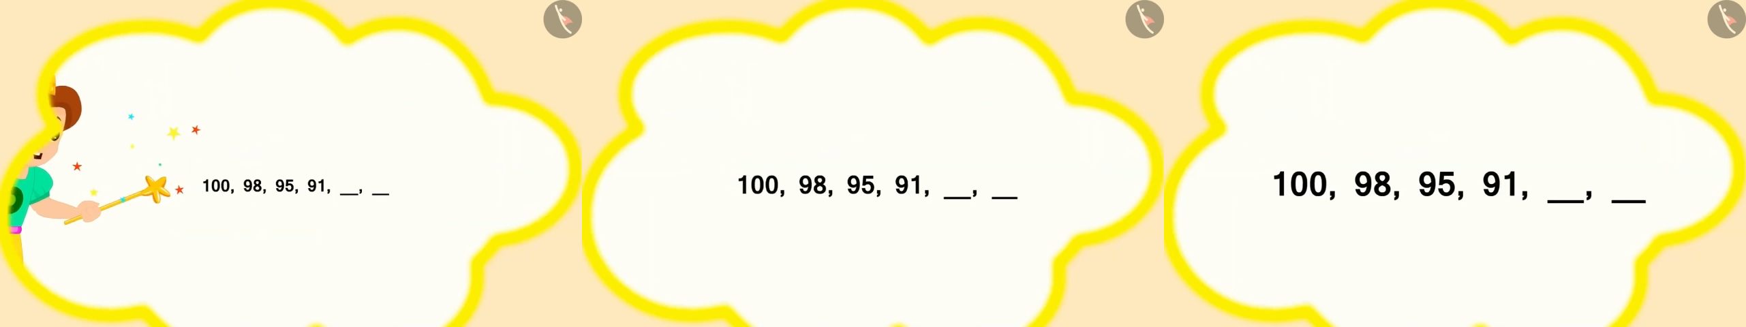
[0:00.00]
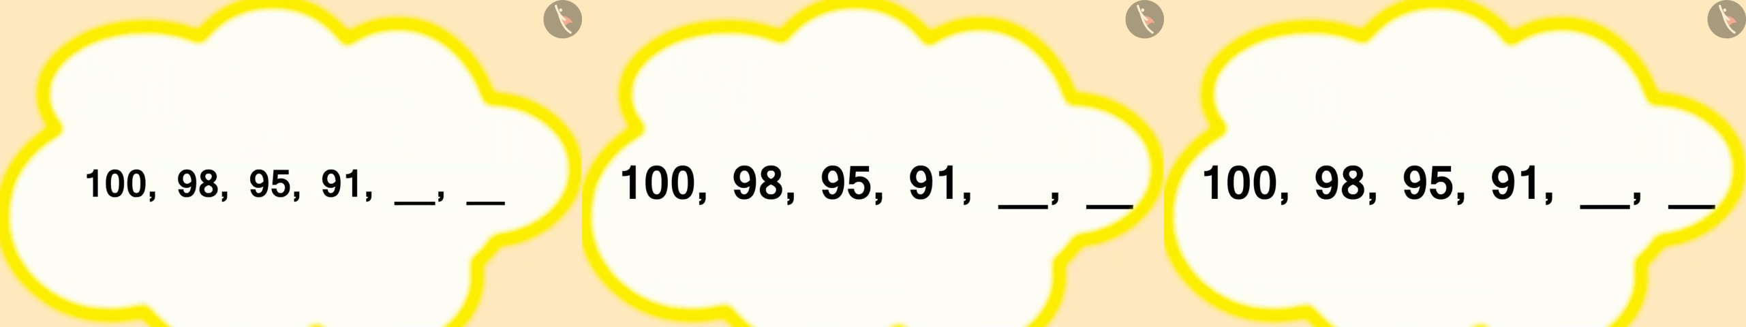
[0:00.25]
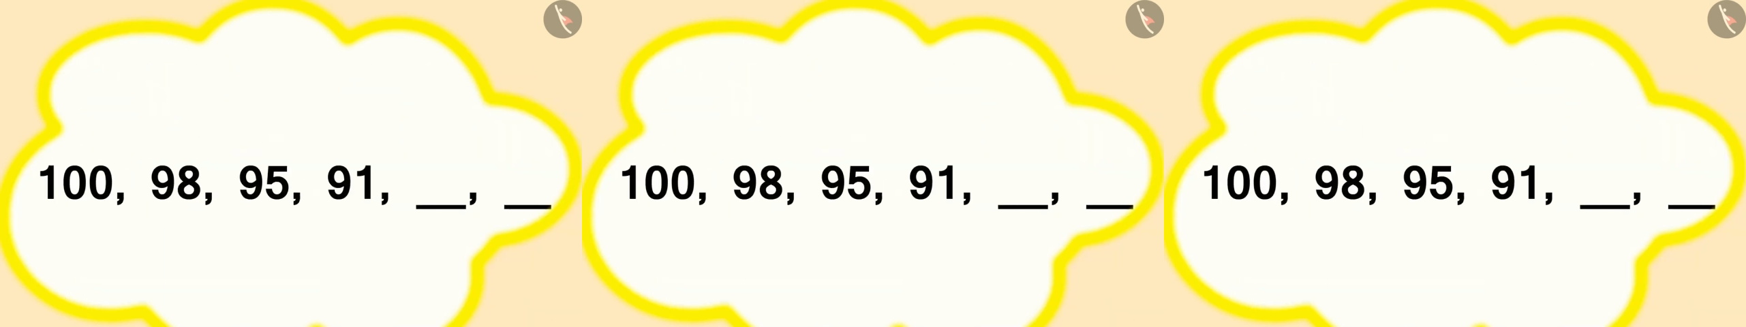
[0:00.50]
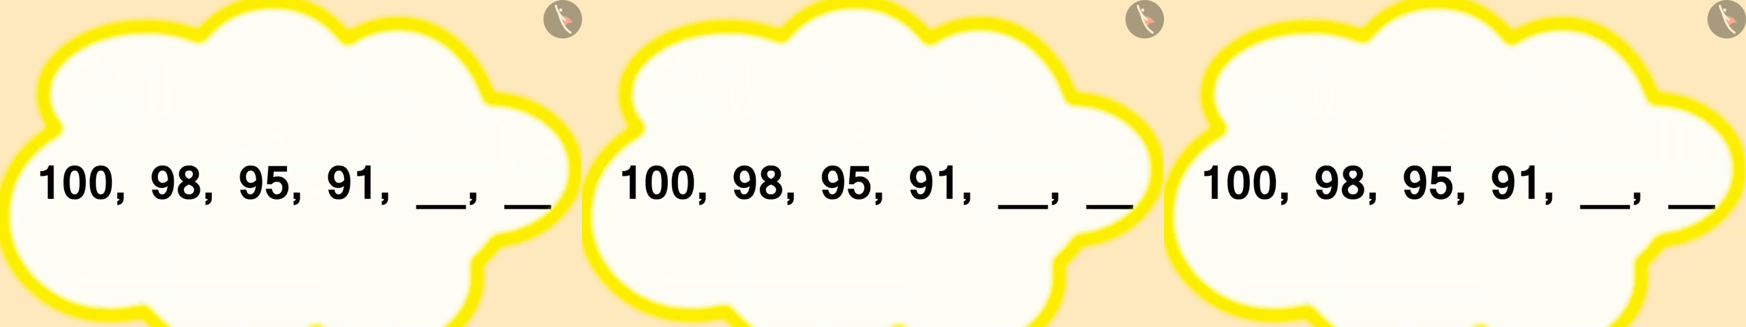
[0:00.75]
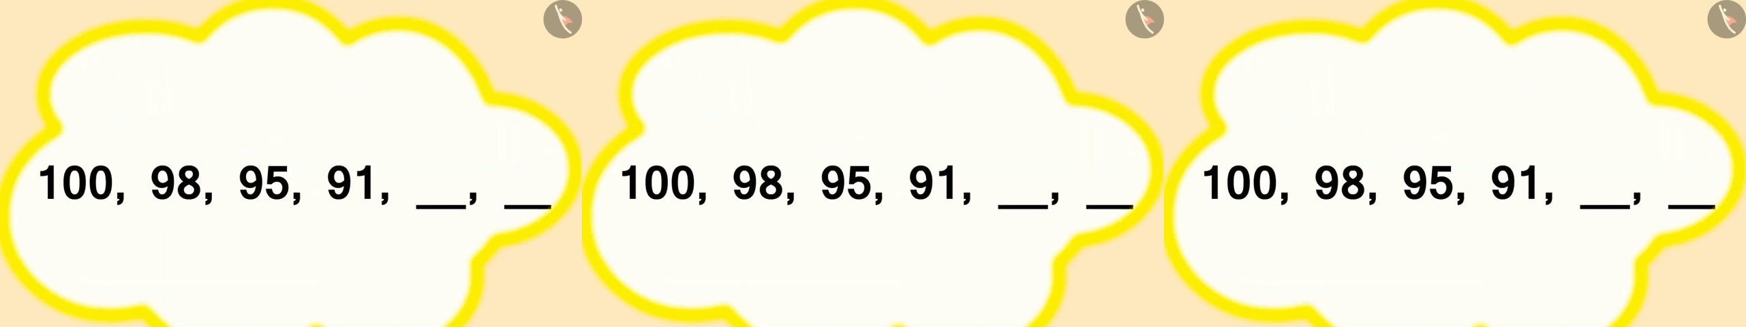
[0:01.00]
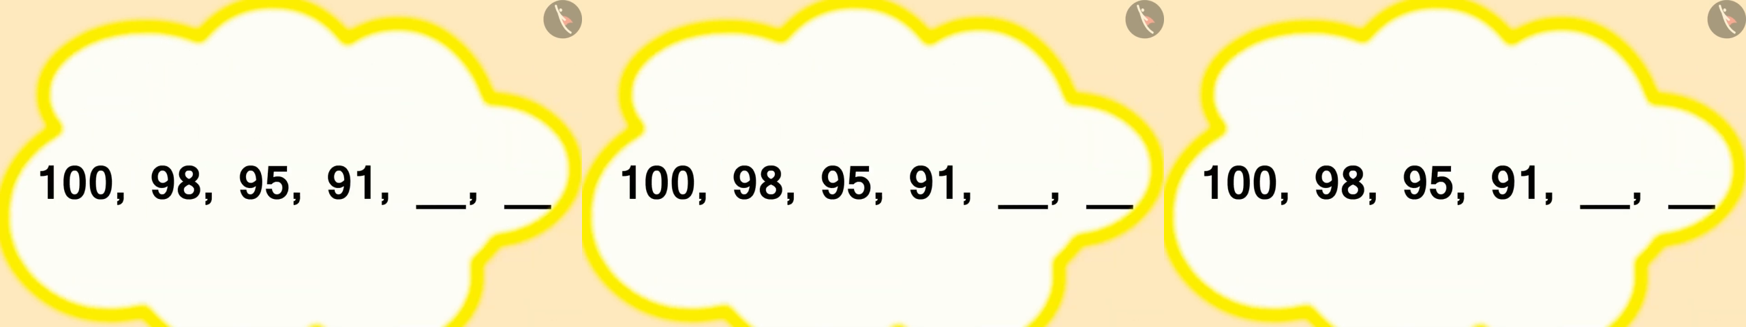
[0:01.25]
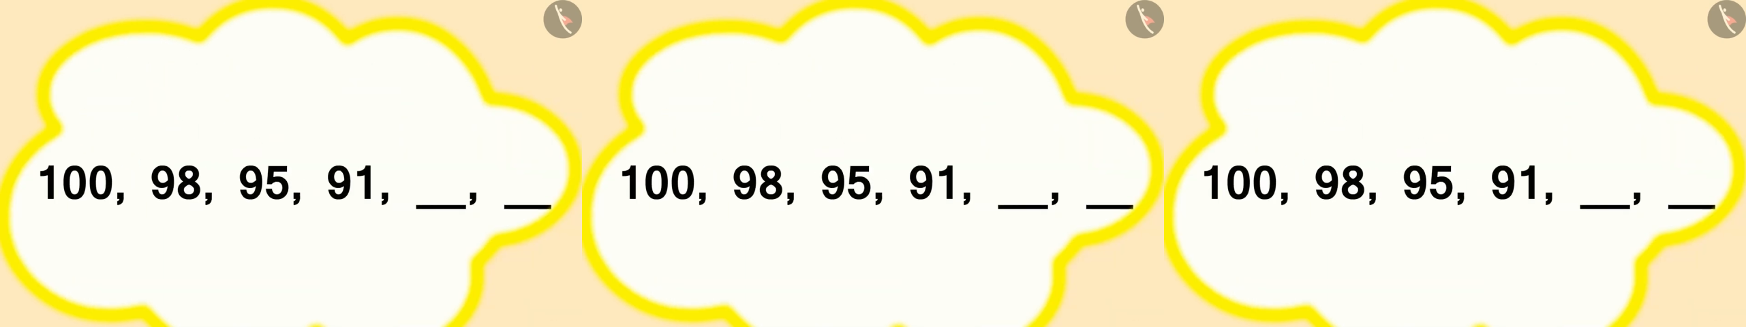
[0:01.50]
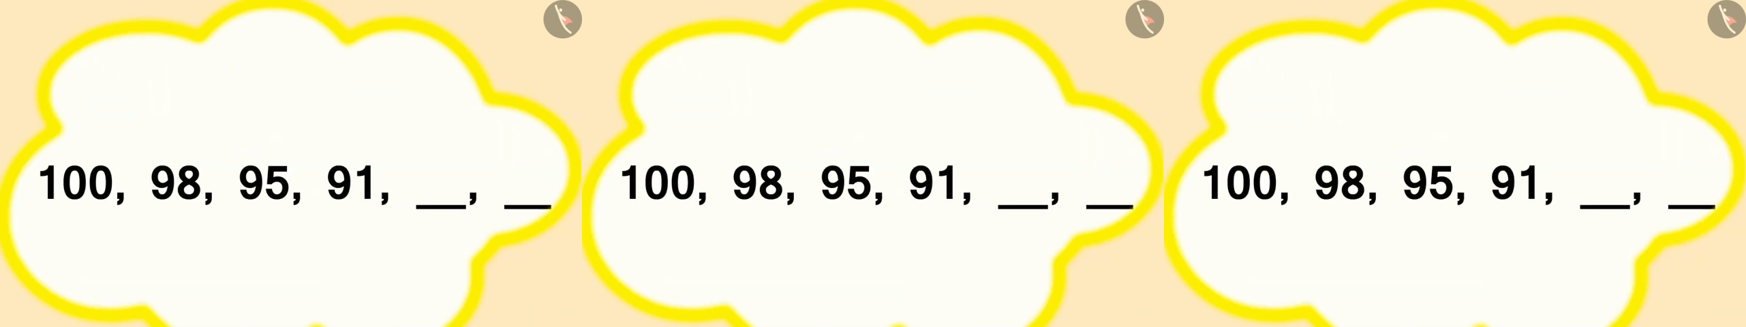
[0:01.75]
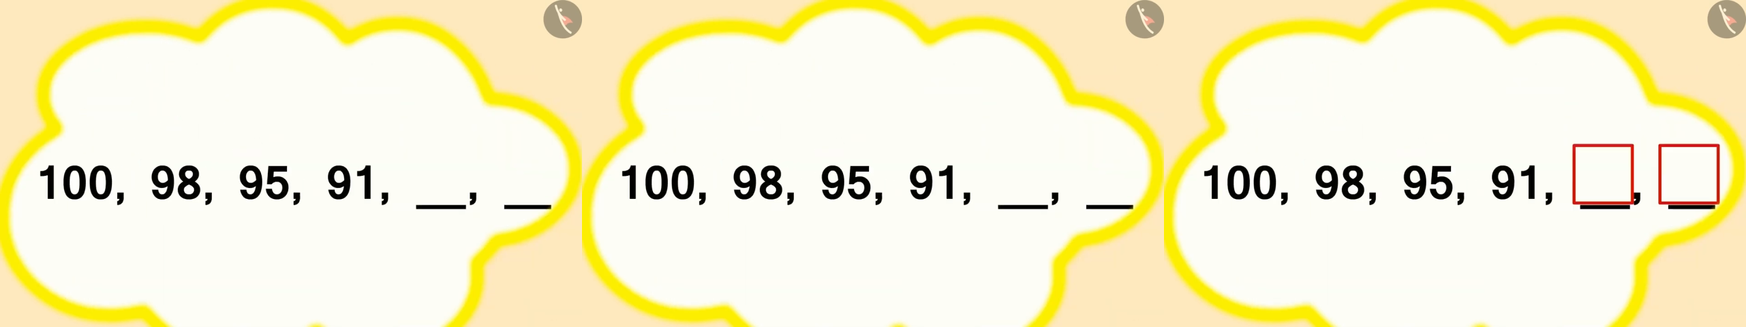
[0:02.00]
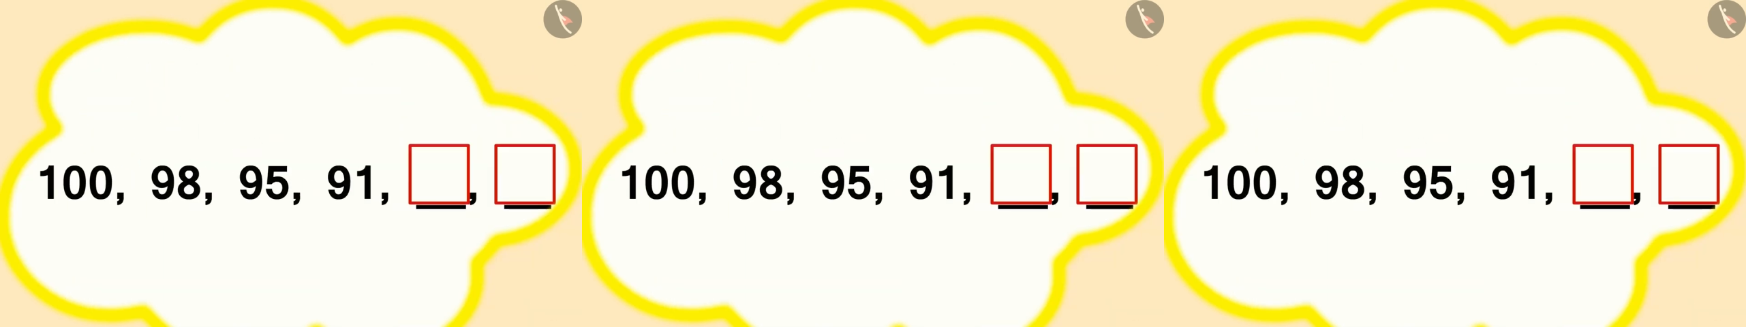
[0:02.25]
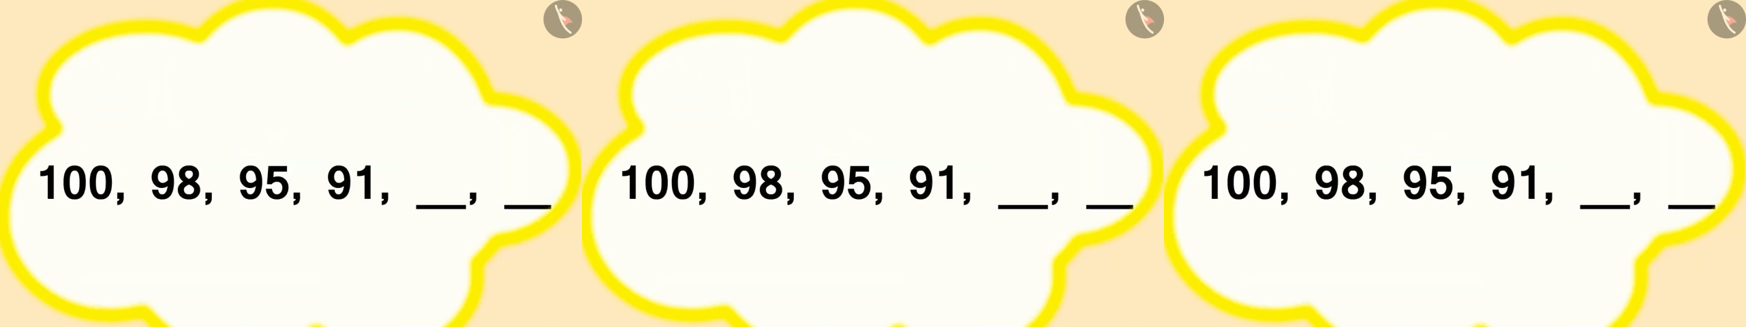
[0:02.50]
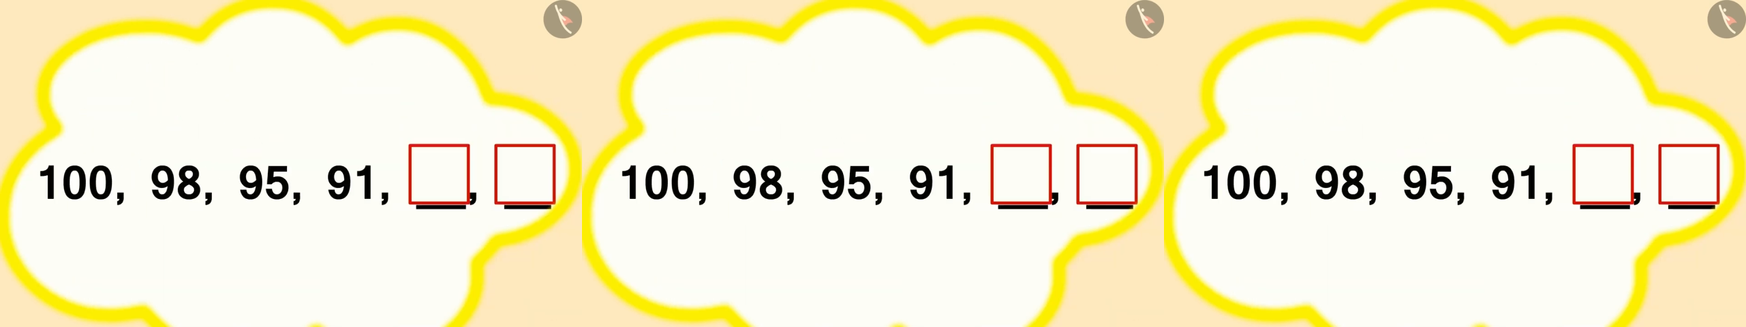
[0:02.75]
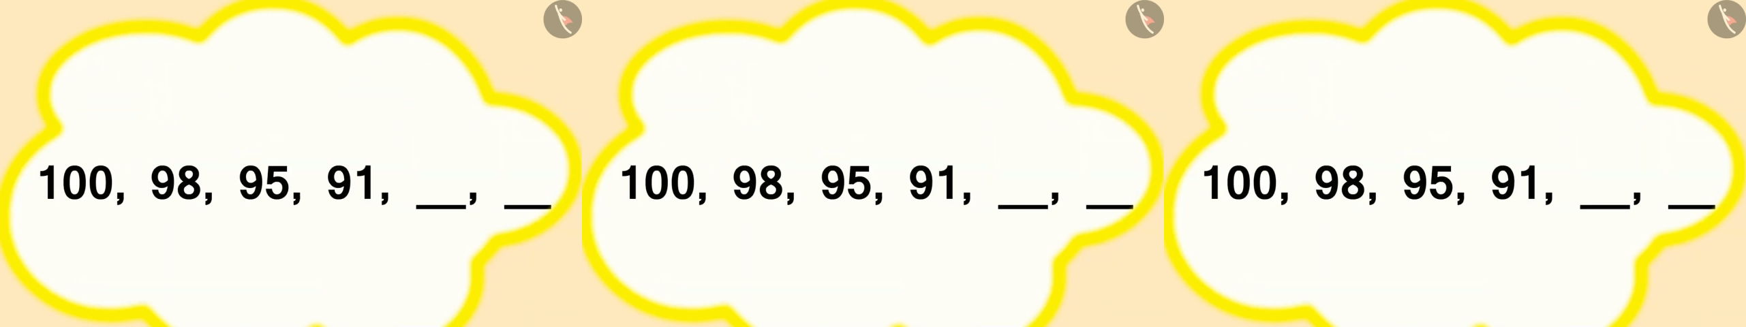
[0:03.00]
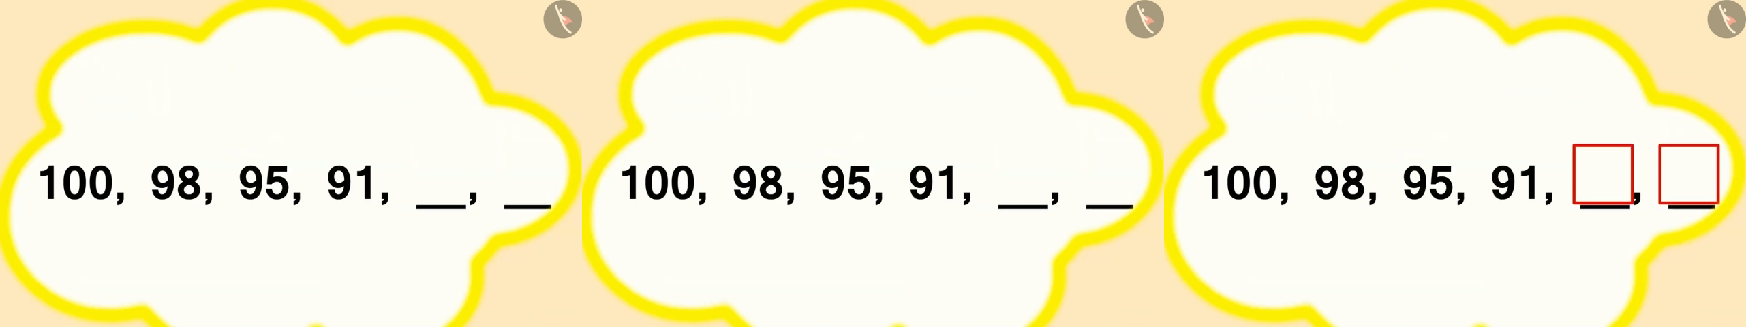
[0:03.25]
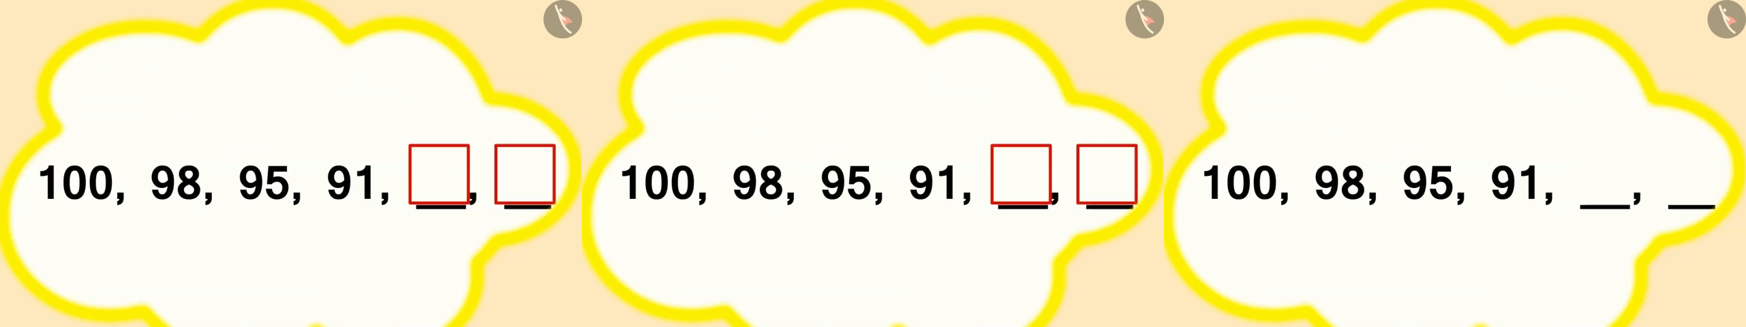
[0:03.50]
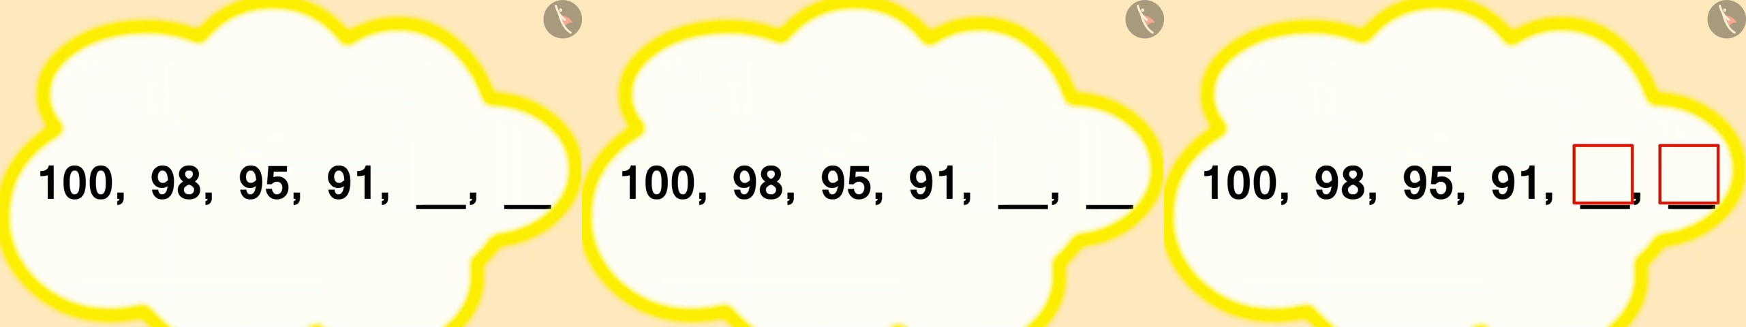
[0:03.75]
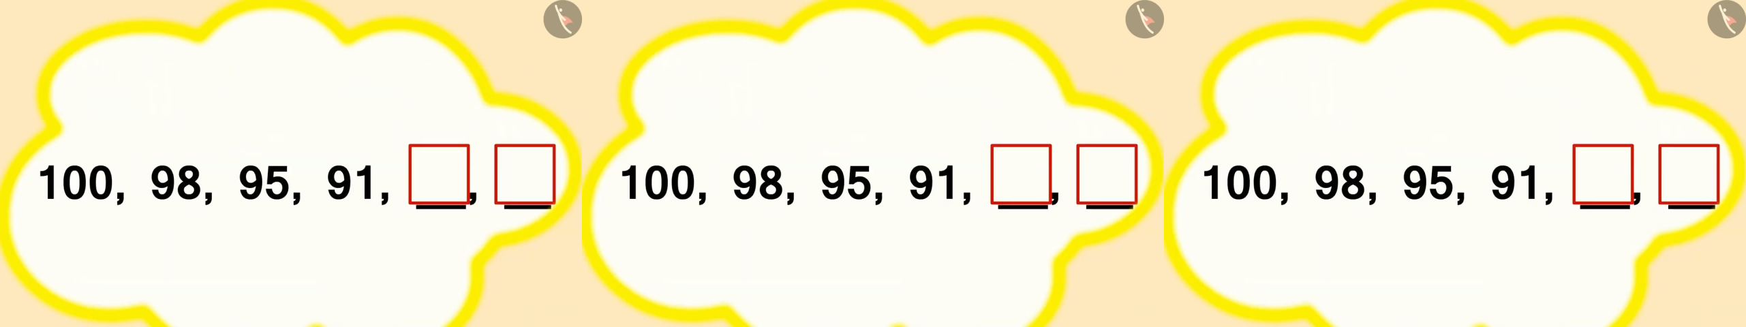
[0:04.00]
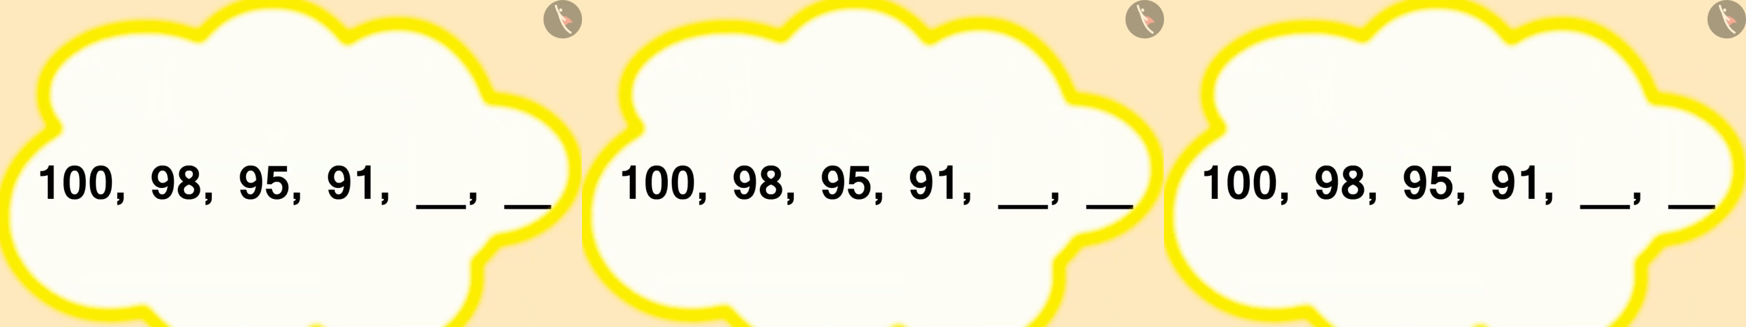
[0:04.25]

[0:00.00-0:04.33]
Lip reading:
(no speaker visible)